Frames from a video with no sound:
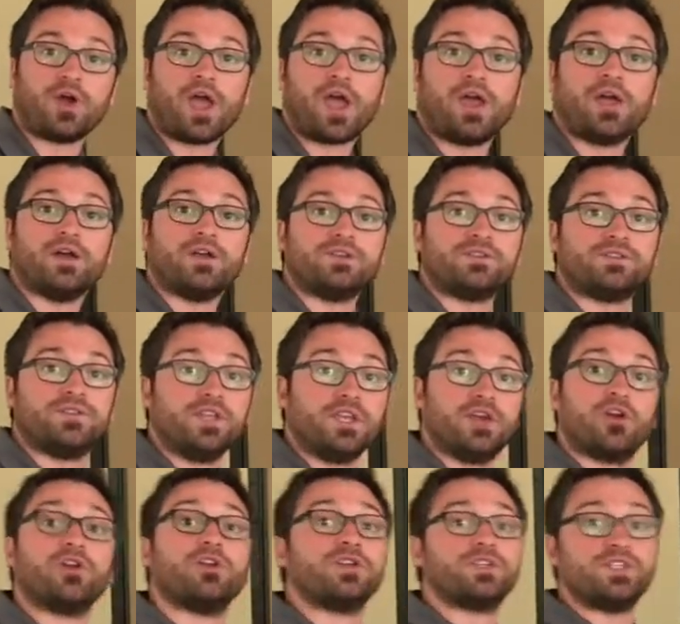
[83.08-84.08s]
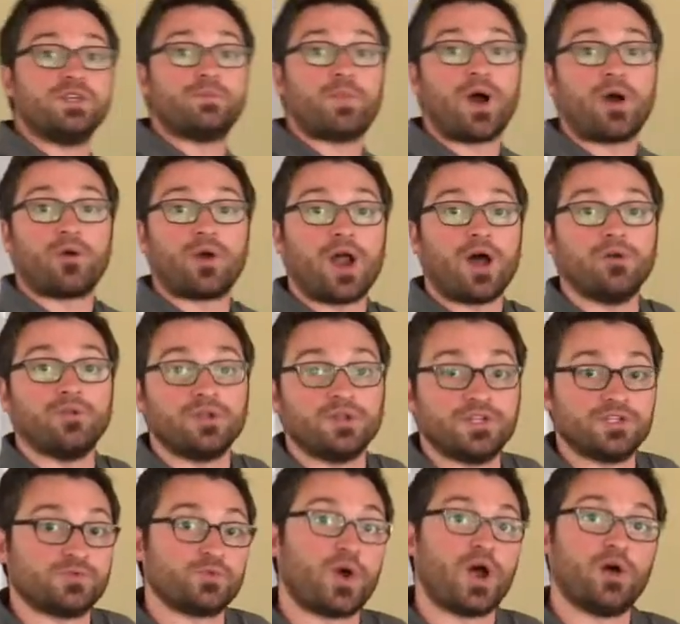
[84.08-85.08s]
has the courtesy power outlet
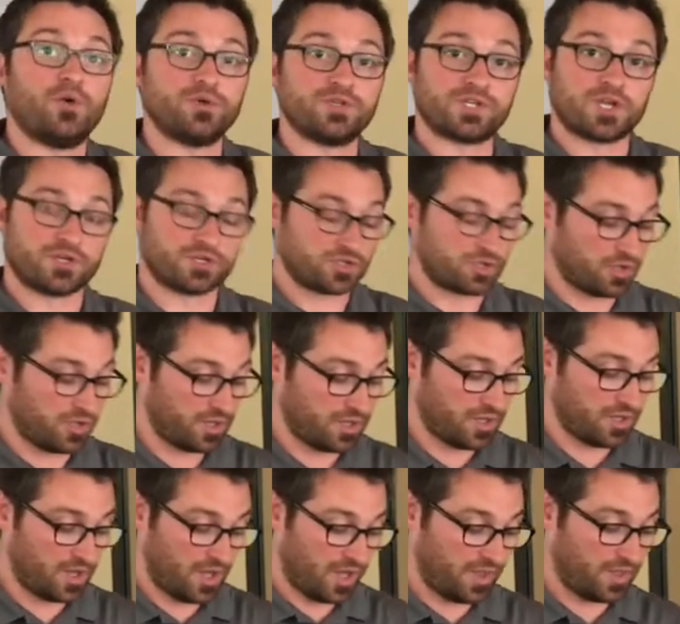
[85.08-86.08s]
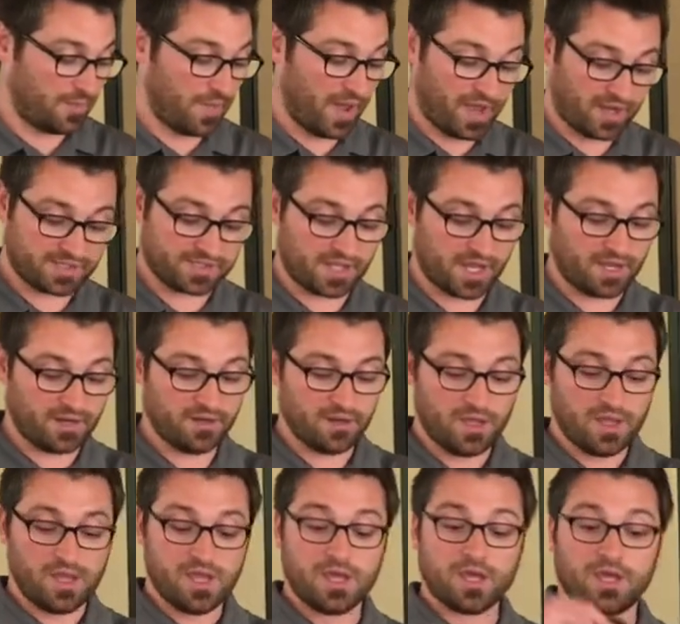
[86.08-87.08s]
as well, which I'll show you on the back side.
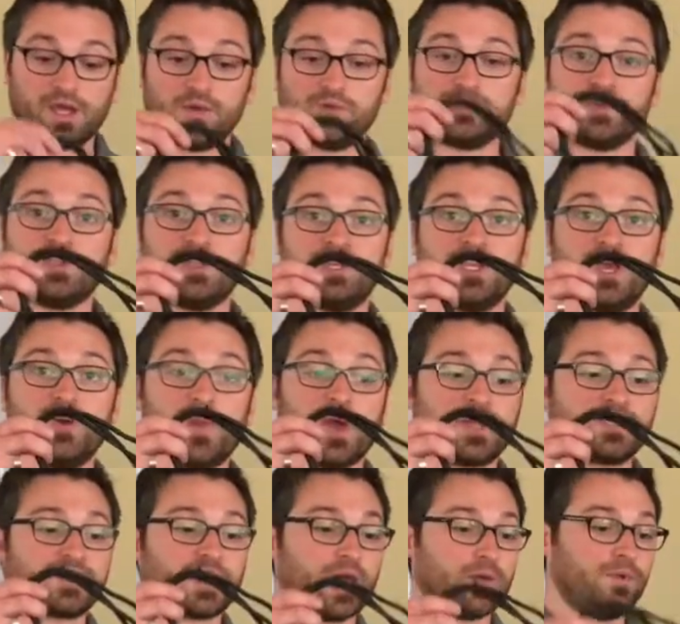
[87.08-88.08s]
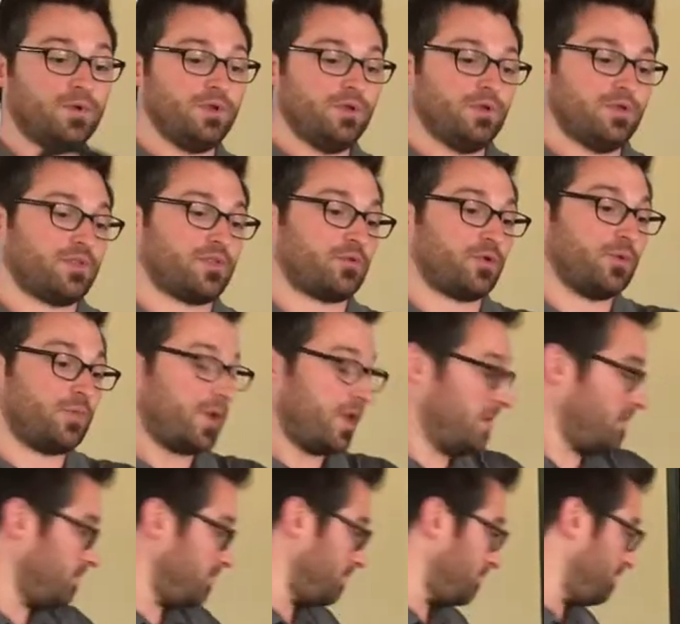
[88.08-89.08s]
Comes with a DMX cable, 3-pin.